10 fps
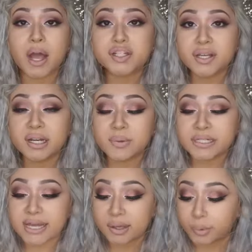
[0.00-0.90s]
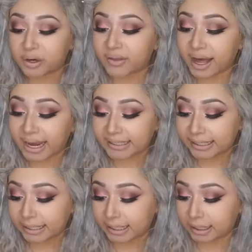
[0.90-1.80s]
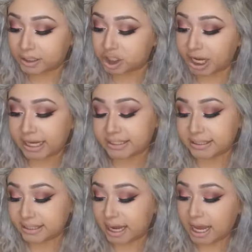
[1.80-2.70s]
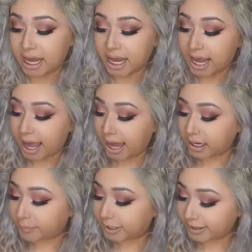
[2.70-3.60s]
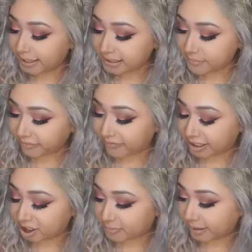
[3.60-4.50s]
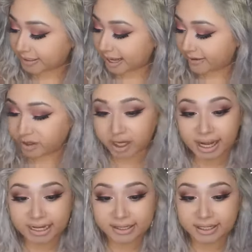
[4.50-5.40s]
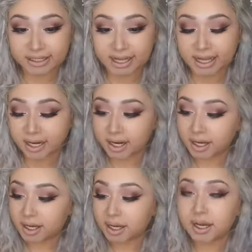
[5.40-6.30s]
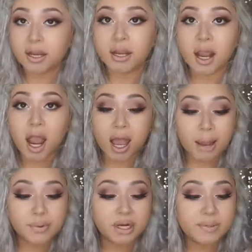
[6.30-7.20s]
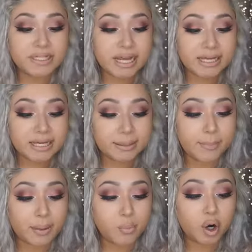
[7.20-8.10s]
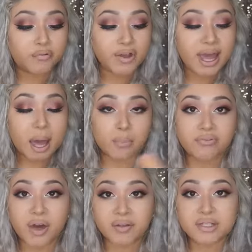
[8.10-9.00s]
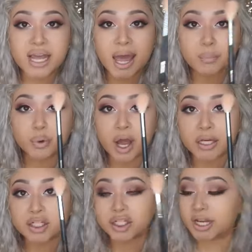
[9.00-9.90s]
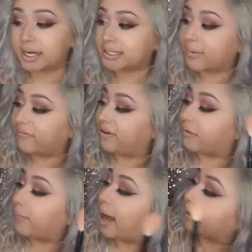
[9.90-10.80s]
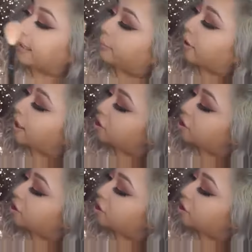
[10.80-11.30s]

actually going to be taking one of the highlighting shades and apply that to my face just because I have not highlighted yet. I'm going to be taking my Morphe M510 brush. It is my favorite packing brush